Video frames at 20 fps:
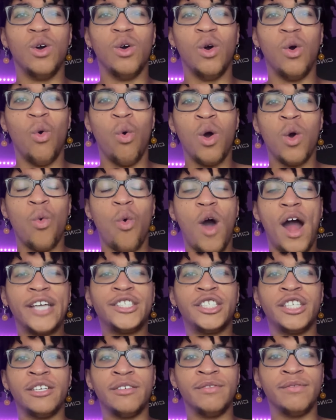We're
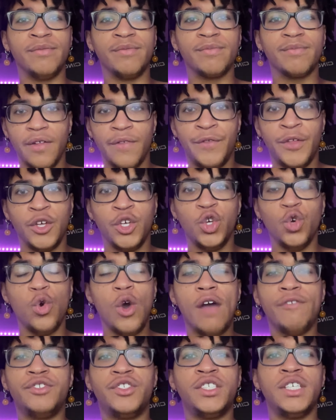watching the
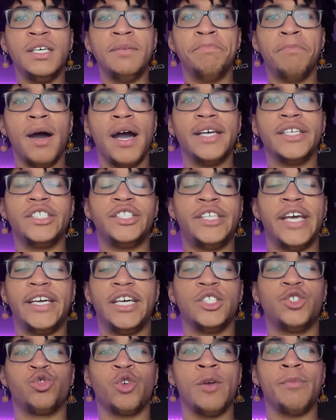UFC bus take
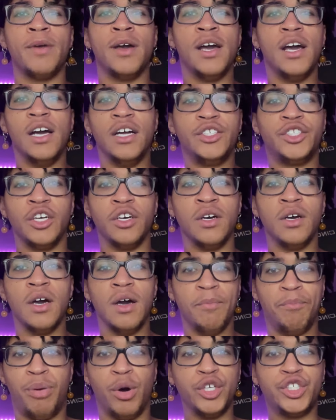a trip to
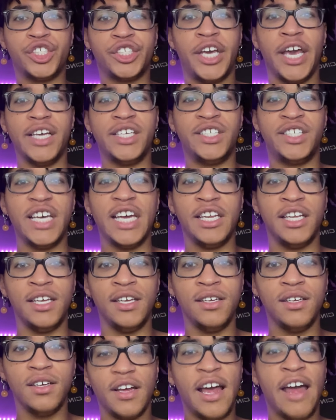Push Kick City,